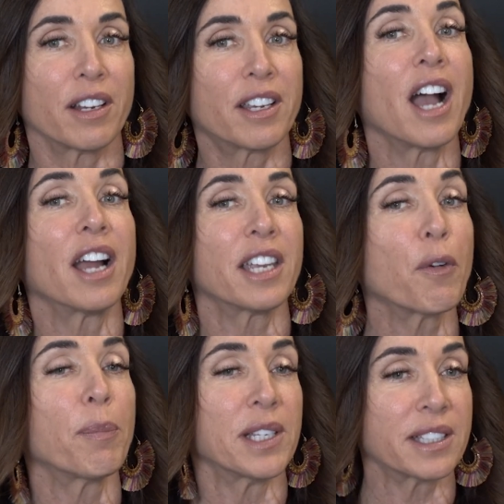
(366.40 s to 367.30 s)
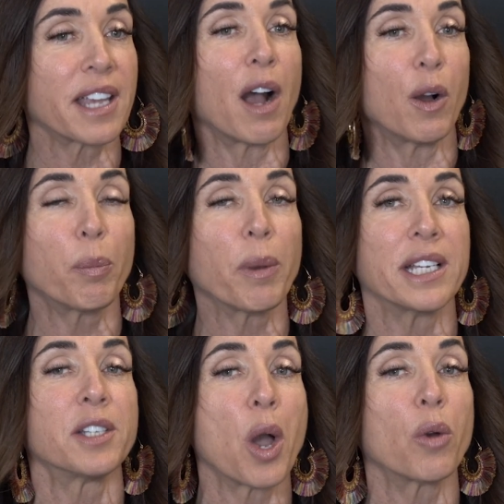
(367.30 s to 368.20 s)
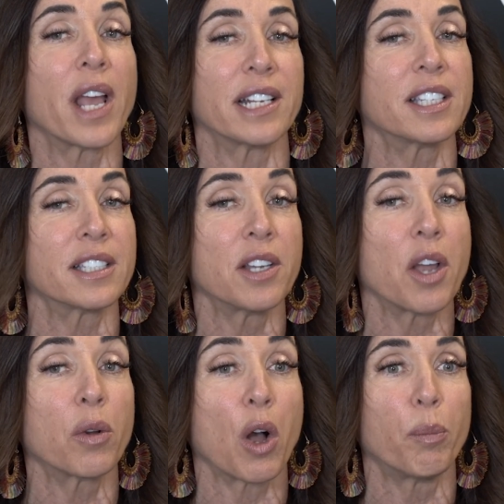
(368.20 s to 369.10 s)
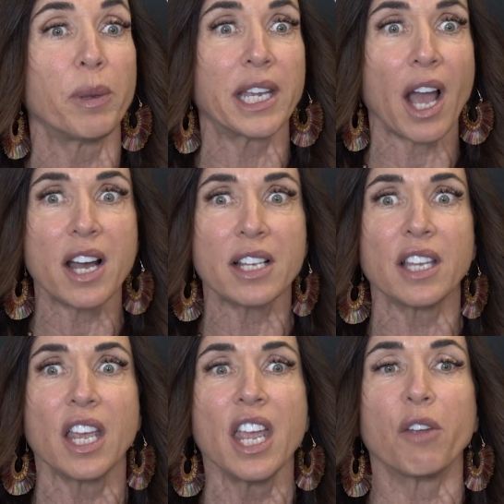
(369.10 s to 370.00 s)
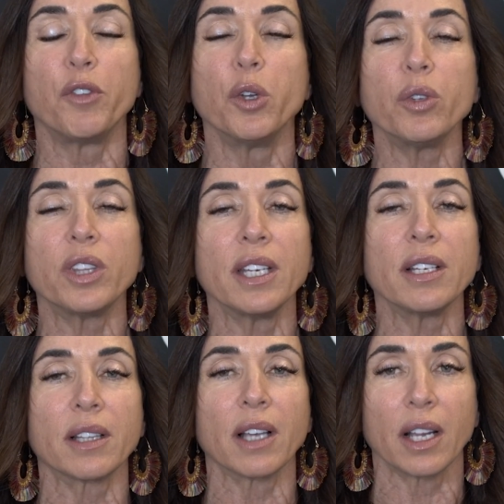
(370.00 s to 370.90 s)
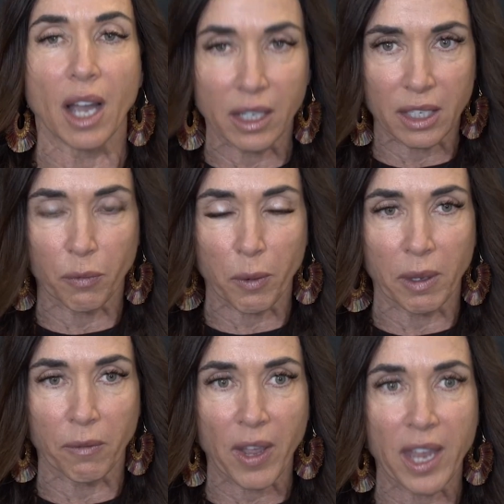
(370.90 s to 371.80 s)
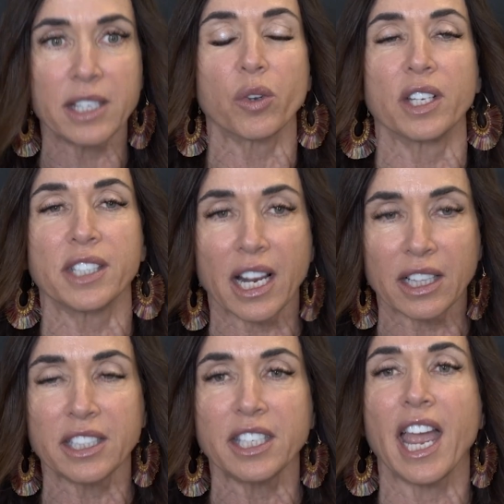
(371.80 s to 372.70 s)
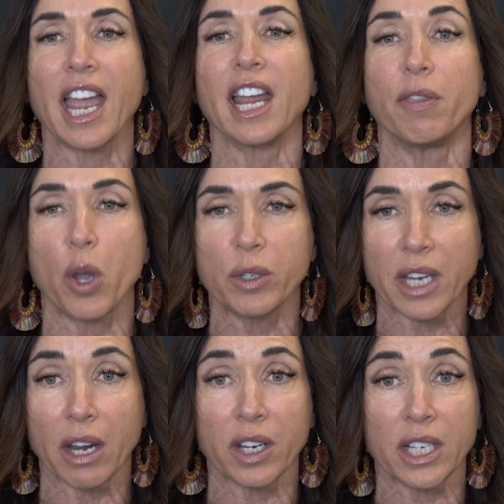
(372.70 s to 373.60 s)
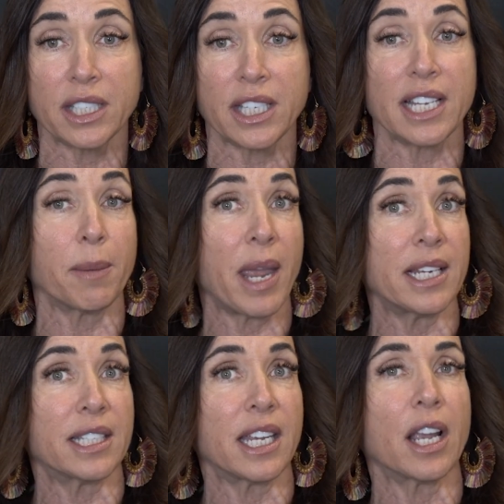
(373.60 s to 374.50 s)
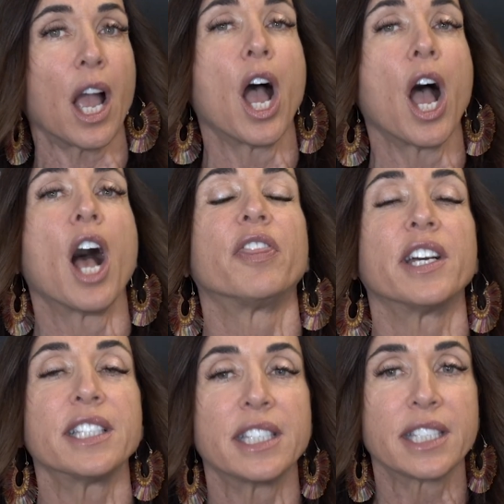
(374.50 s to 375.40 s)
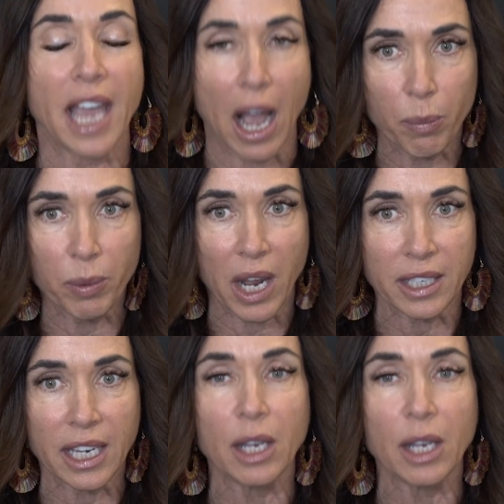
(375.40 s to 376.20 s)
gunky from the scalp is known as the snow globe because if you think the gunky from the face or the décolleté and those areas is amazing, the scalp gunky